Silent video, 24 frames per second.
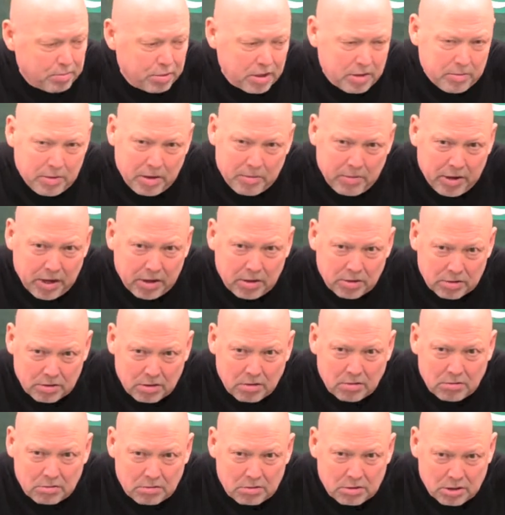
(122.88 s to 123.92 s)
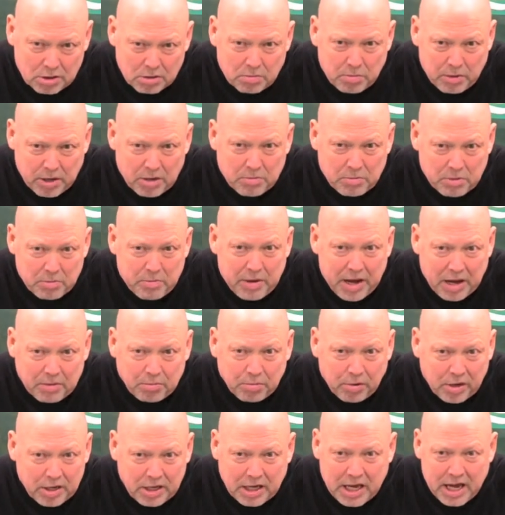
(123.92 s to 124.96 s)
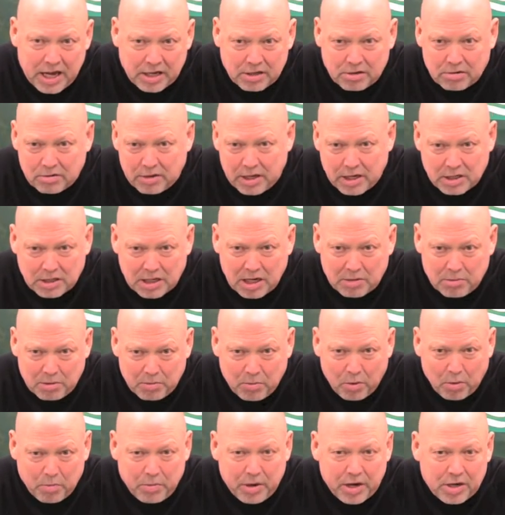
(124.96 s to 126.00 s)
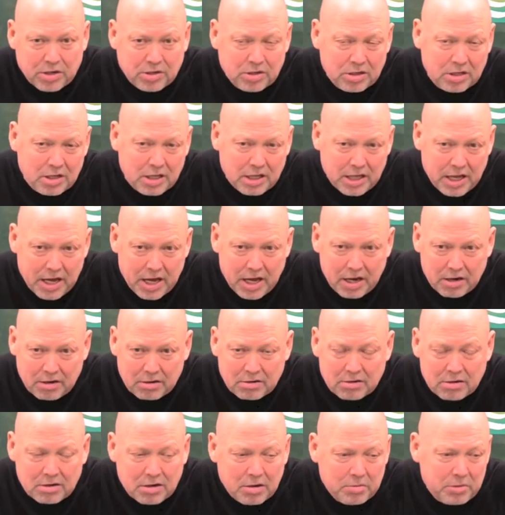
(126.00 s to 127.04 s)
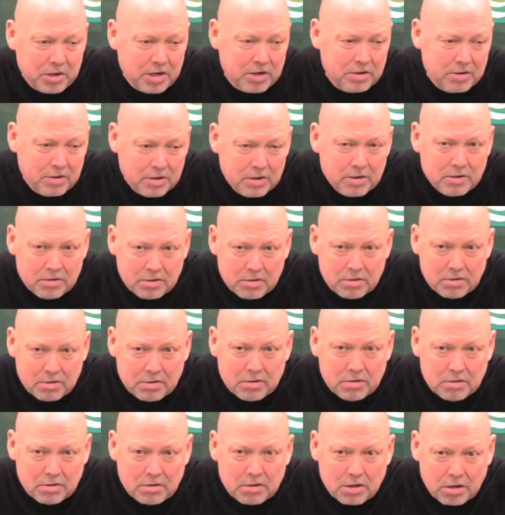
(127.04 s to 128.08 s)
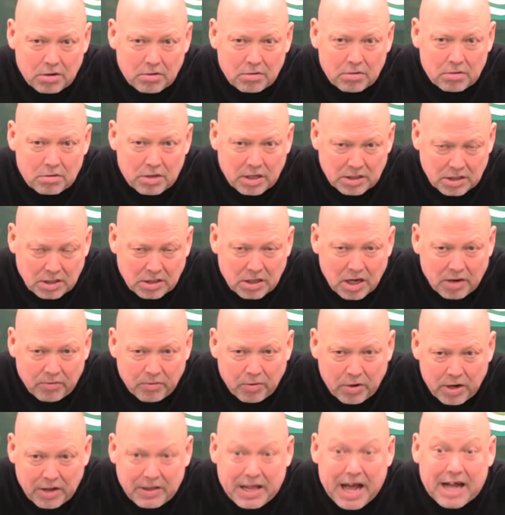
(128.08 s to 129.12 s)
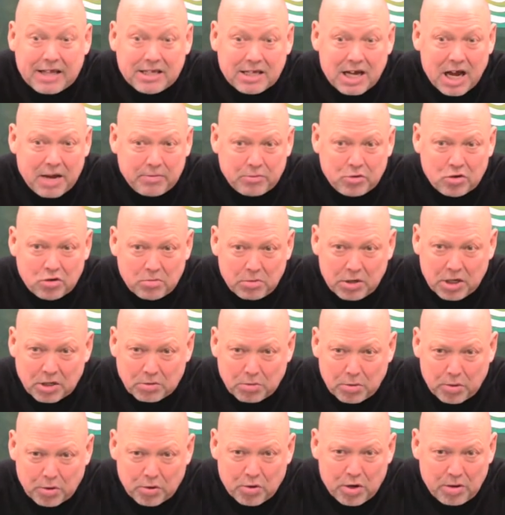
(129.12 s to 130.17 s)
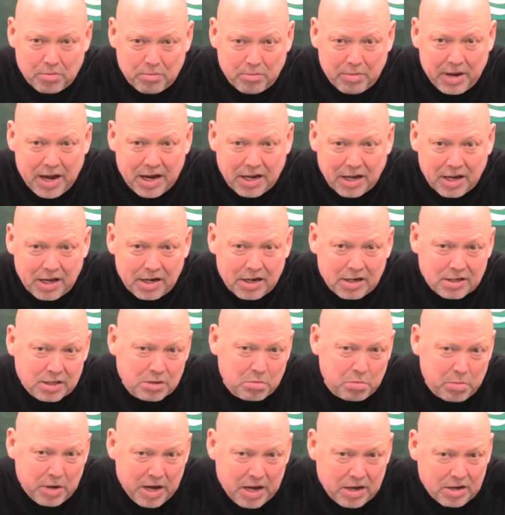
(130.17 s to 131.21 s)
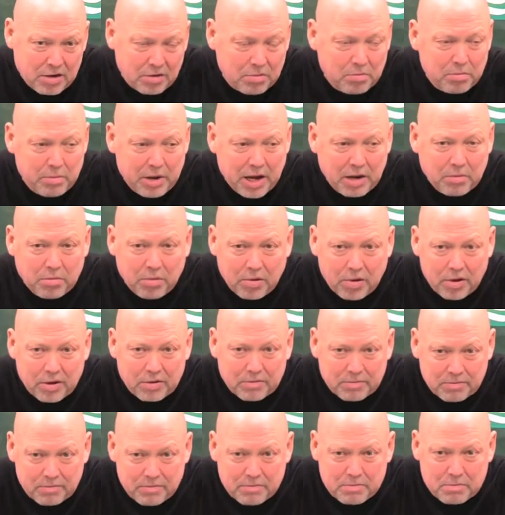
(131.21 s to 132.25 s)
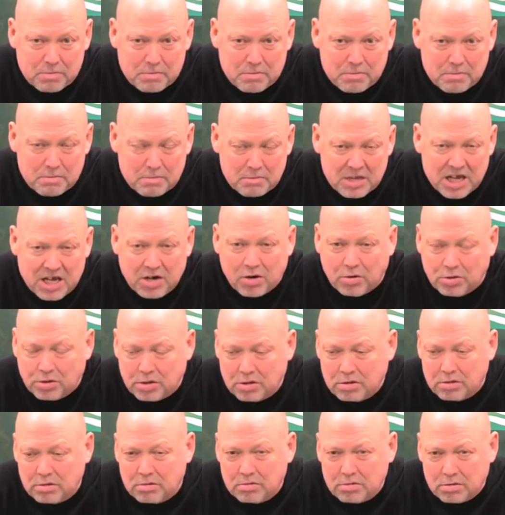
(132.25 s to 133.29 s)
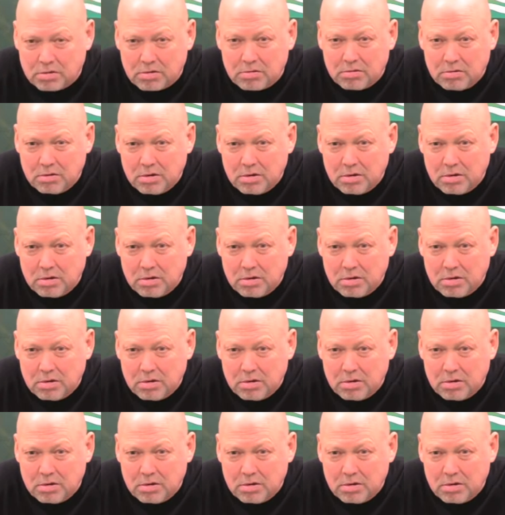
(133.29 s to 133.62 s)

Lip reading: play by Michael, though. Just a bad play. He can't do that. He's got to be more patient than that. I mean, that's a tough one. At that time, too, because we were creeping back in, it's a bad, you know, bad play. He knows it, too. So.